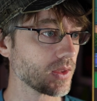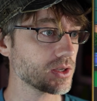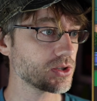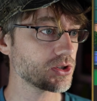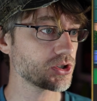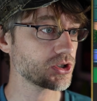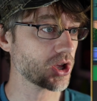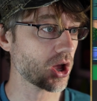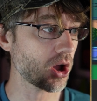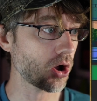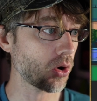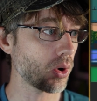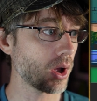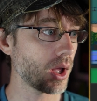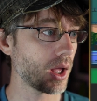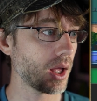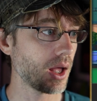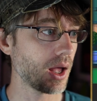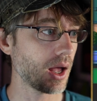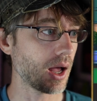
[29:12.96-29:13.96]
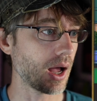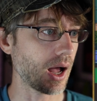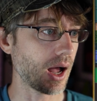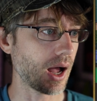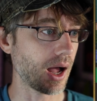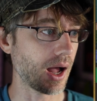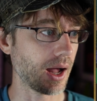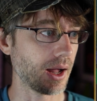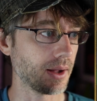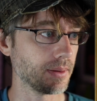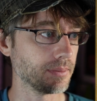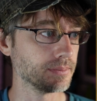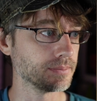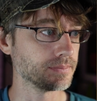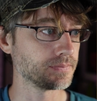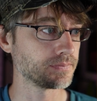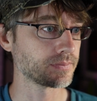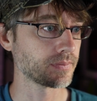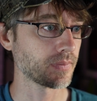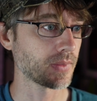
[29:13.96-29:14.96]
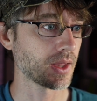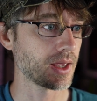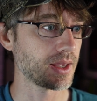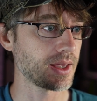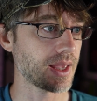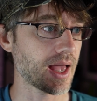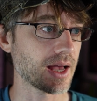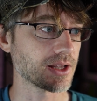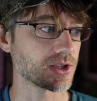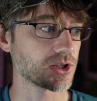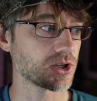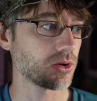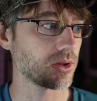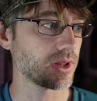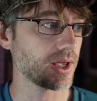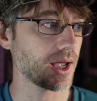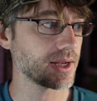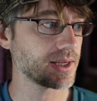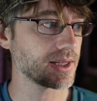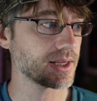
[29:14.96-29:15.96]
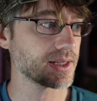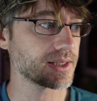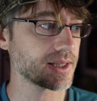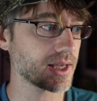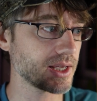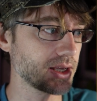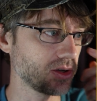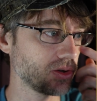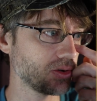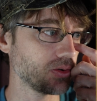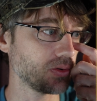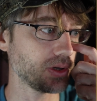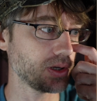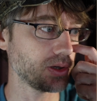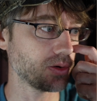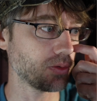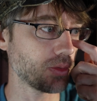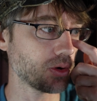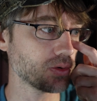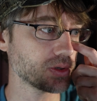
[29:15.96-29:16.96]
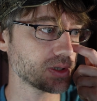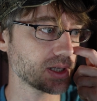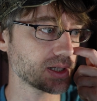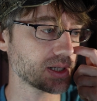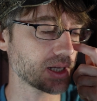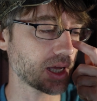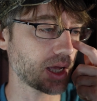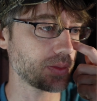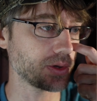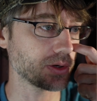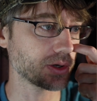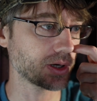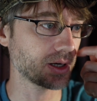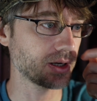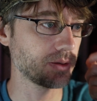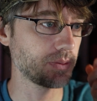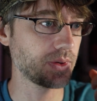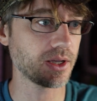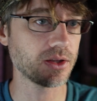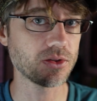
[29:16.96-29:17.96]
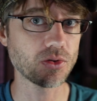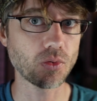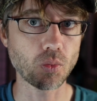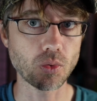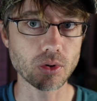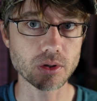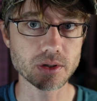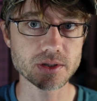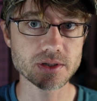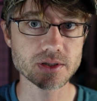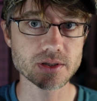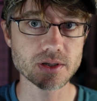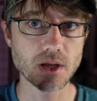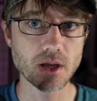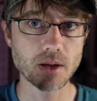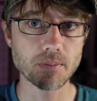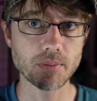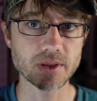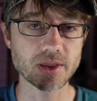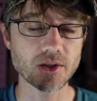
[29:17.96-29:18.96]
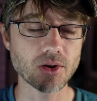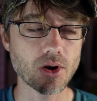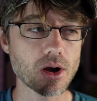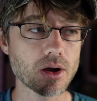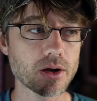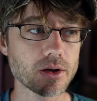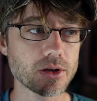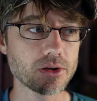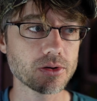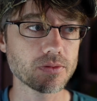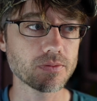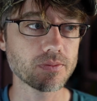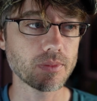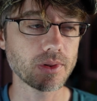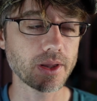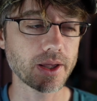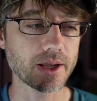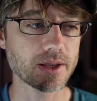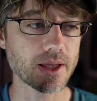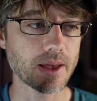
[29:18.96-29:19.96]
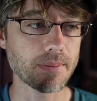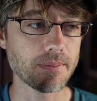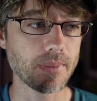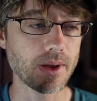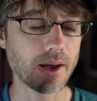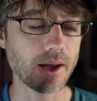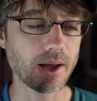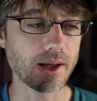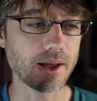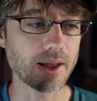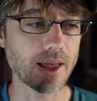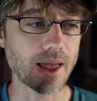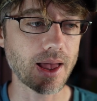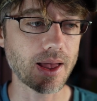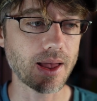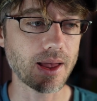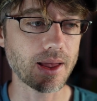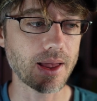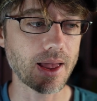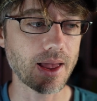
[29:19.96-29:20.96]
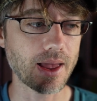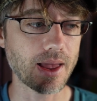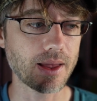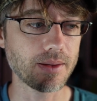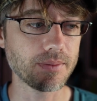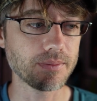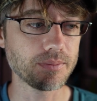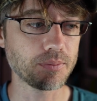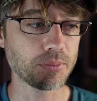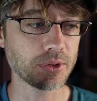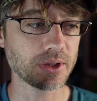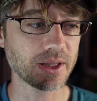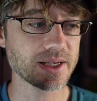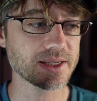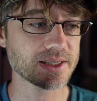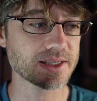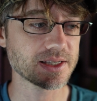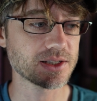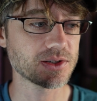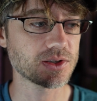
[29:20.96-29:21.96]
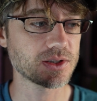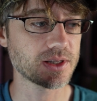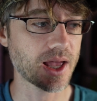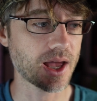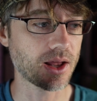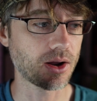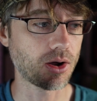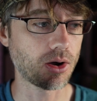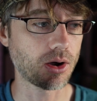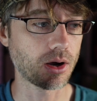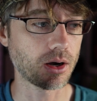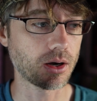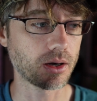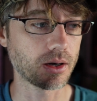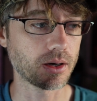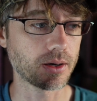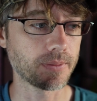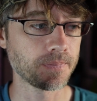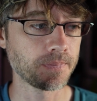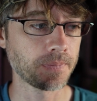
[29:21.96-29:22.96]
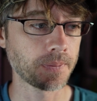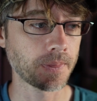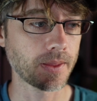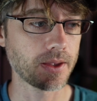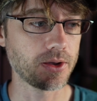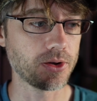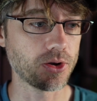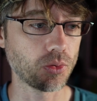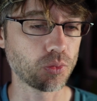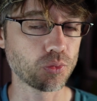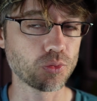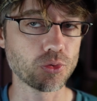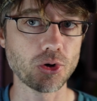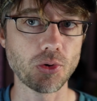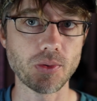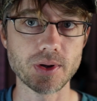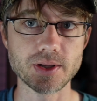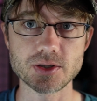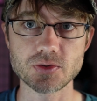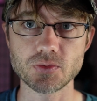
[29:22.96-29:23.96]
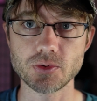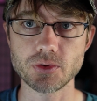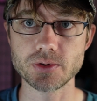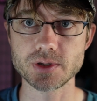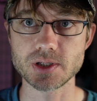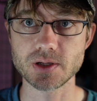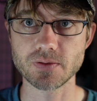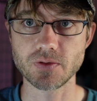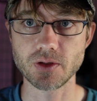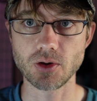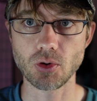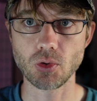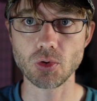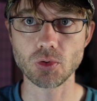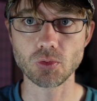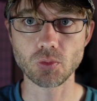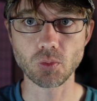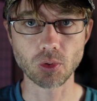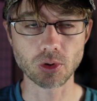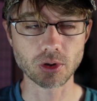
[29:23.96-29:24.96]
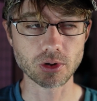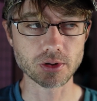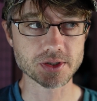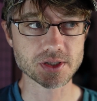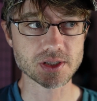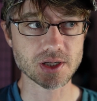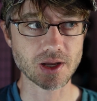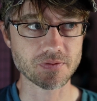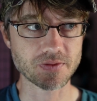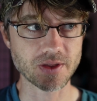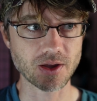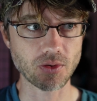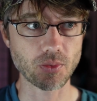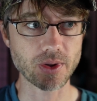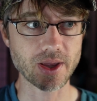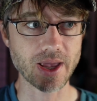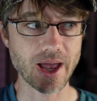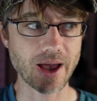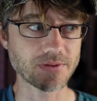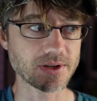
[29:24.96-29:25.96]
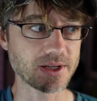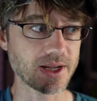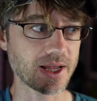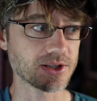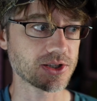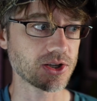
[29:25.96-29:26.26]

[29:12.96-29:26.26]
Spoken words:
So, yeah, so the idea is that you most of the time you're going to be in the woods, but there are places that are, ruins of the old world stuff that we have today.